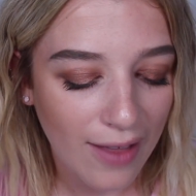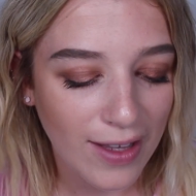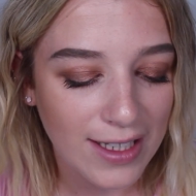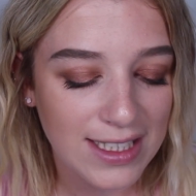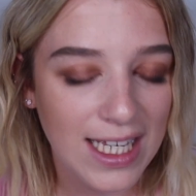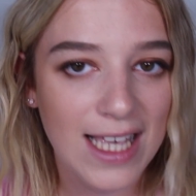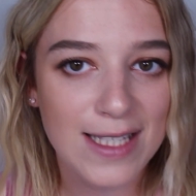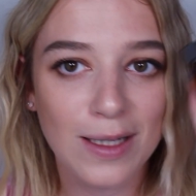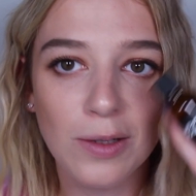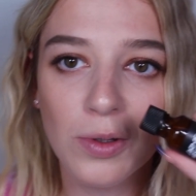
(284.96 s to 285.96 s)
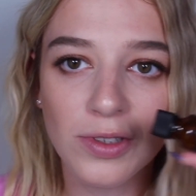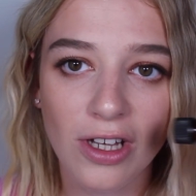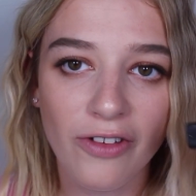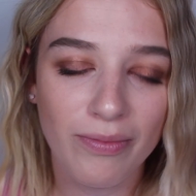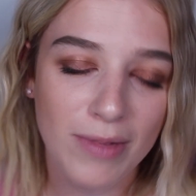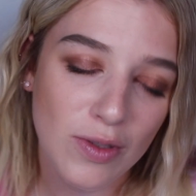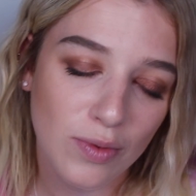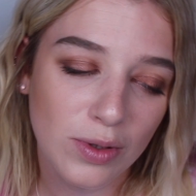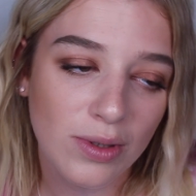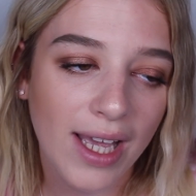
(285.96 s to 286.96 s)
and that is Lord of
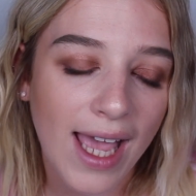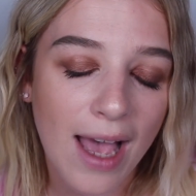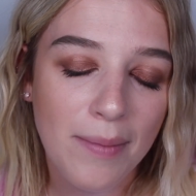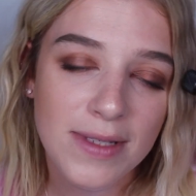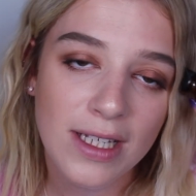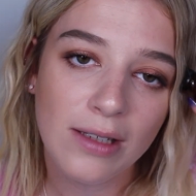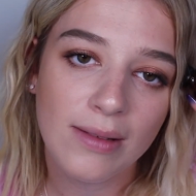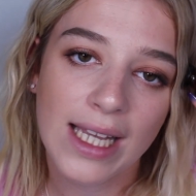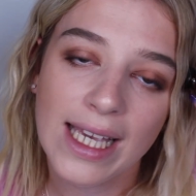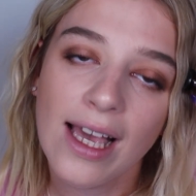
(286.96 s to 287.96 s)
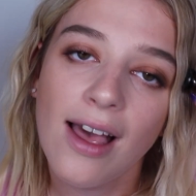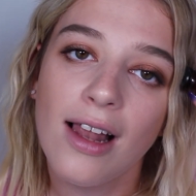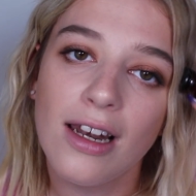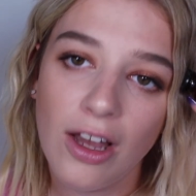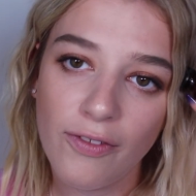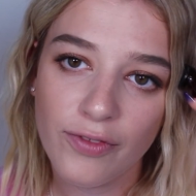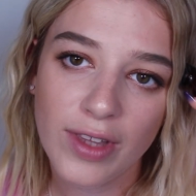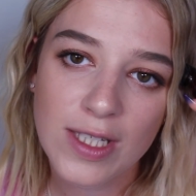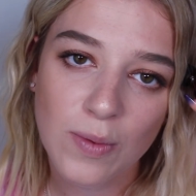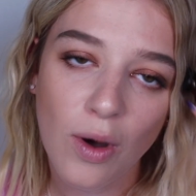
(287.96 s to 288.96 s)
Misrule. I absolutely love
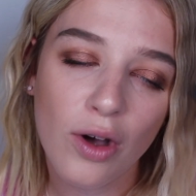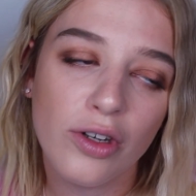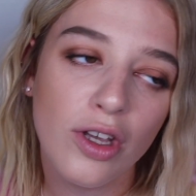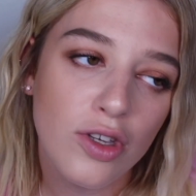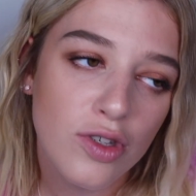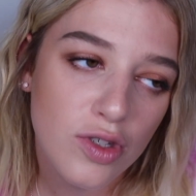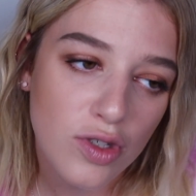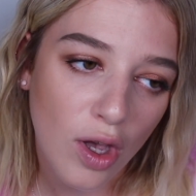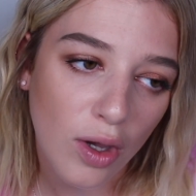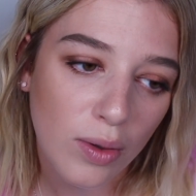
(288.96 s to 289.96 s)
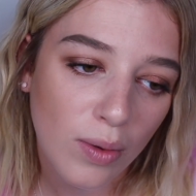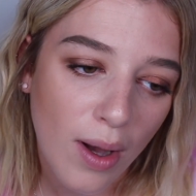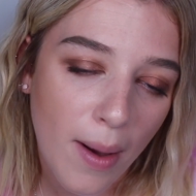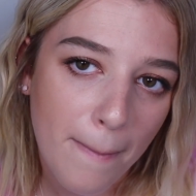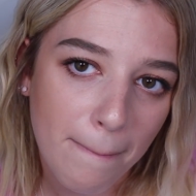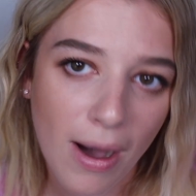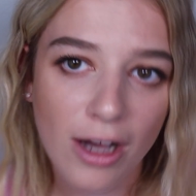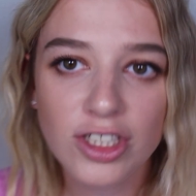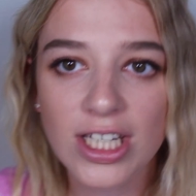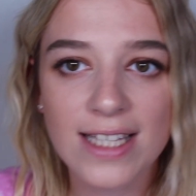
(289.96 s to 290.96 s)
this one so
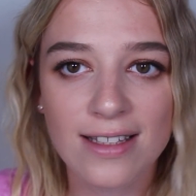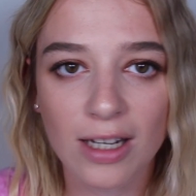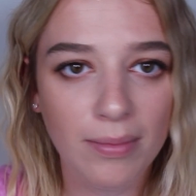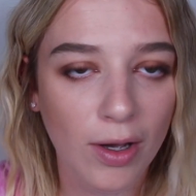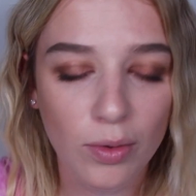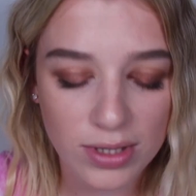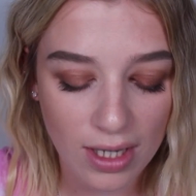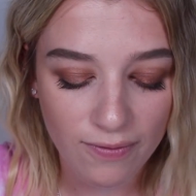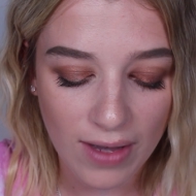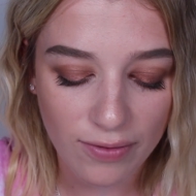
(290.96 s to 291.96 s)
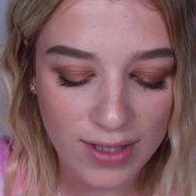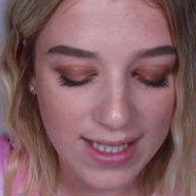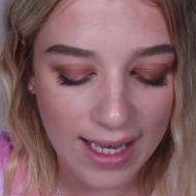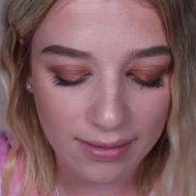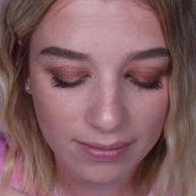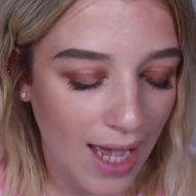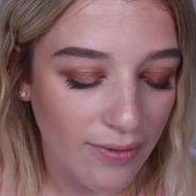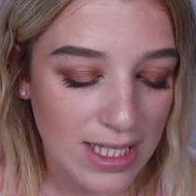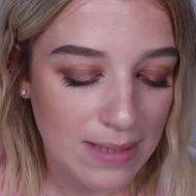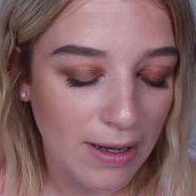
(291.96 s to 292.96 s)
much. It's like my all-time favourite scent. I
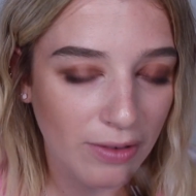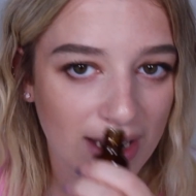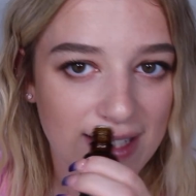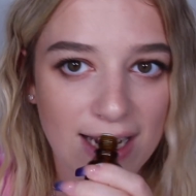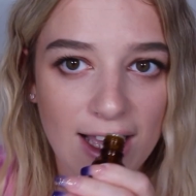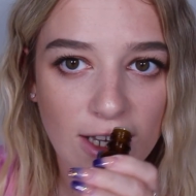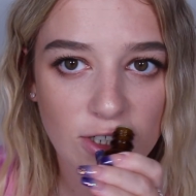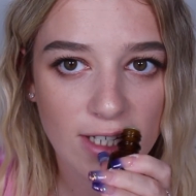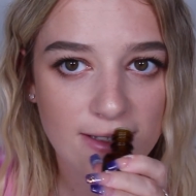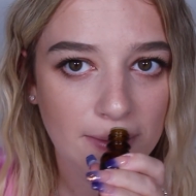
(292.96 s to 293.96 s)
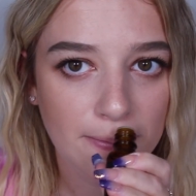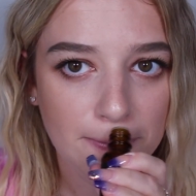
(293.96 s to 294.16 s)
haven't smelt this in ages,